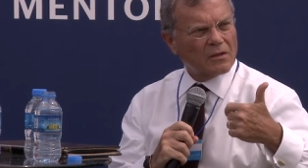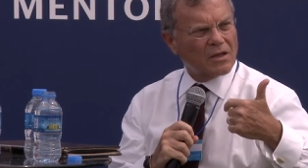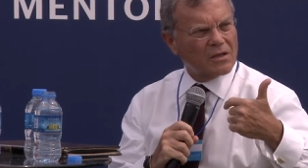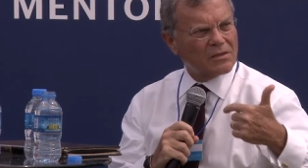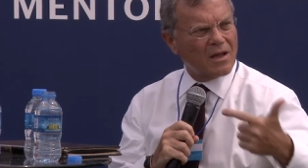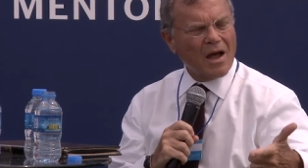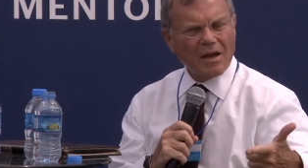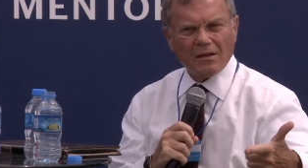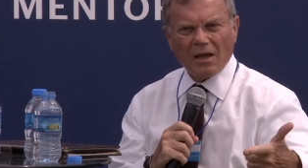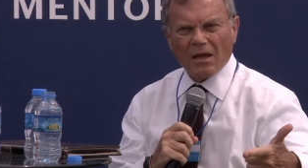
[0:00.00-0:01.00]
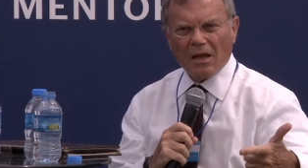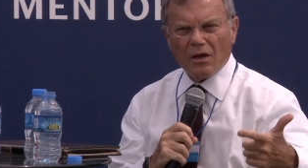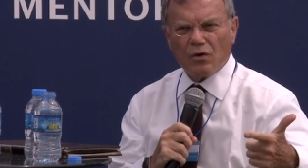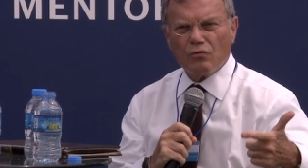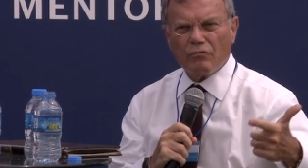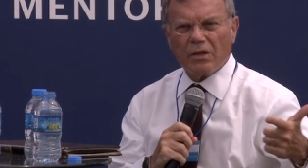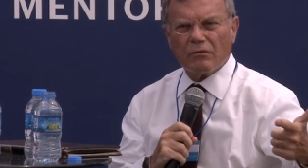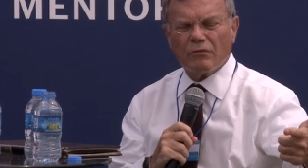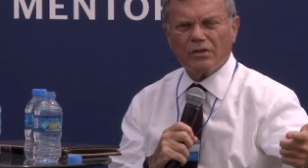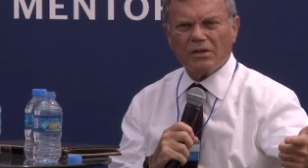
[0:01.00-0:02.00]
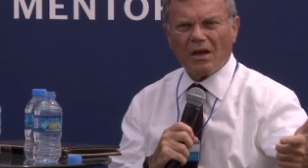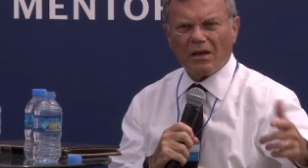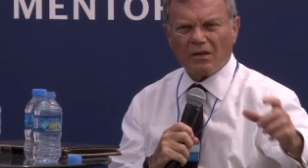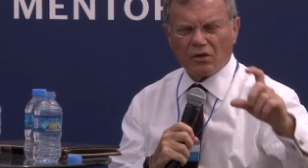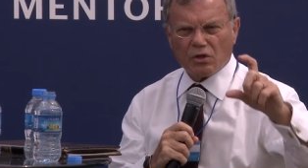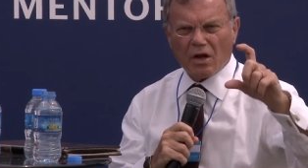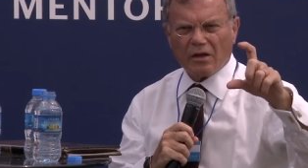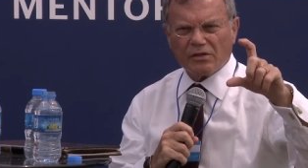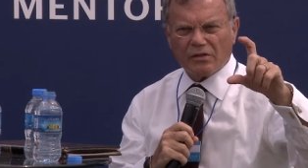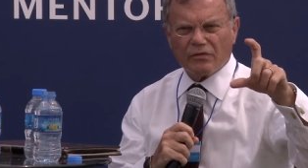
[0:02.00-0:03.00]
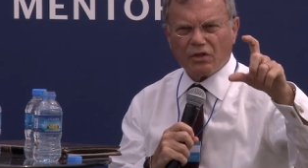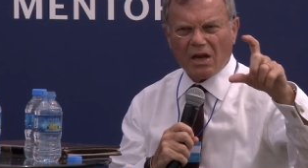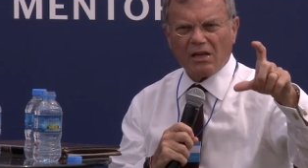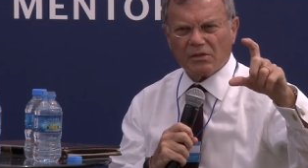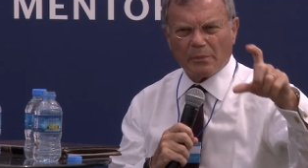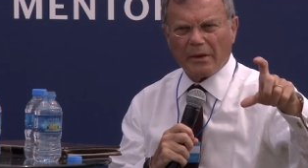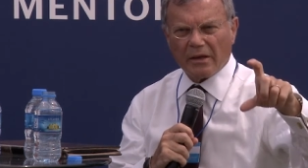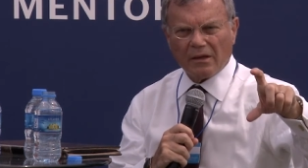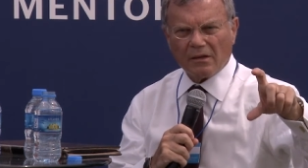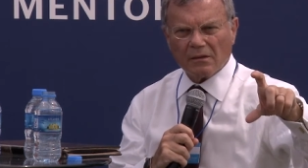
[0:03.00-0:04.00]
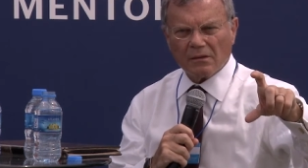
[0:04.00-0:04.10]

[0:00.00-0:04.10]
To his dying day, he could recite chunks of Shakespeare.